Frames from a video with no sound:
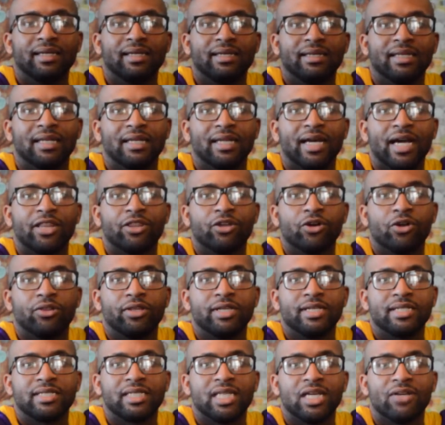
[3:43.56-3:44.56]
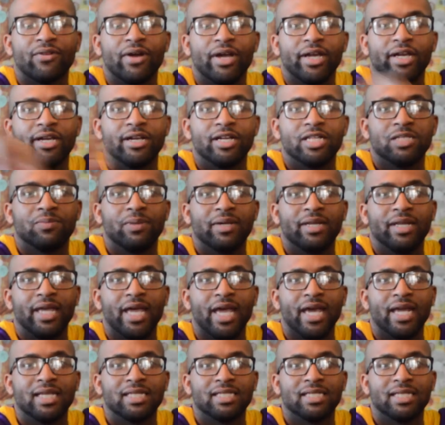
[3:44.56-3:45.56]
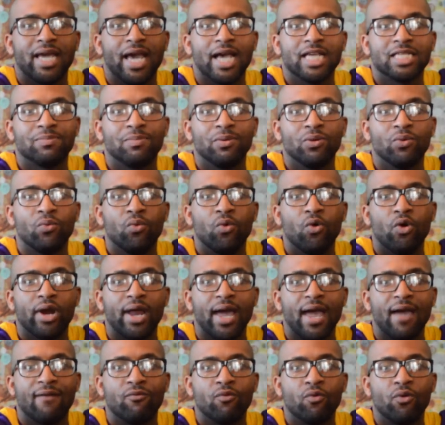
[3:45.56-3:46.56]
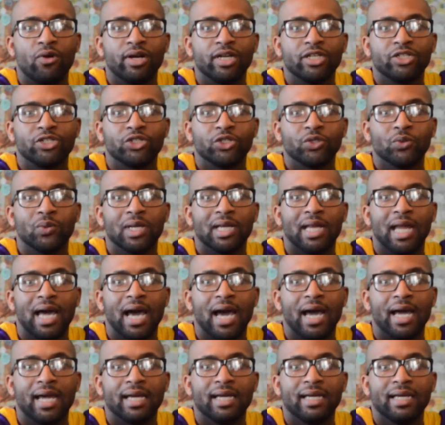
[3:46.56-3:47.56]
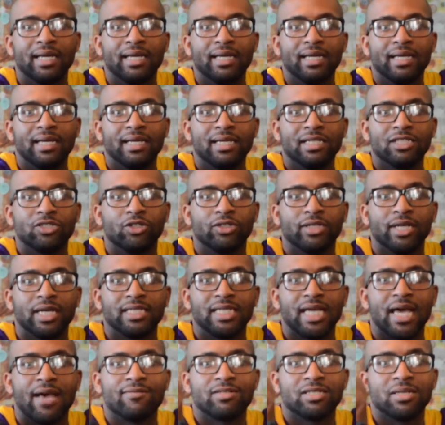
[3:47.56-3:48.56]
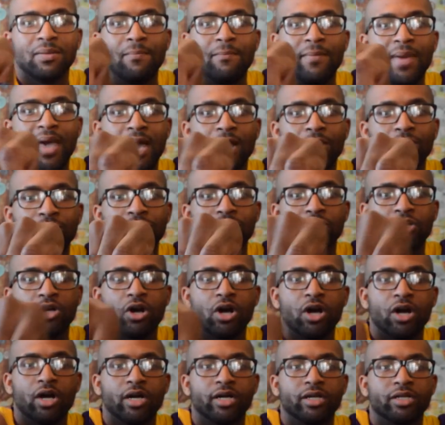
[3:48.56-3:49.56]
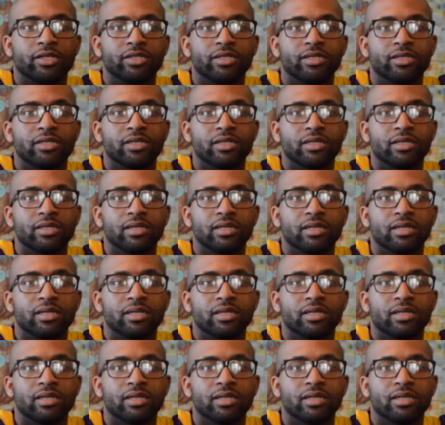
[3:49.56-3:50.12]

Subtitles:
The leather on this thing right here is bananas. It has been worn. I have worn this shoe a lot, so it does have some battle scars.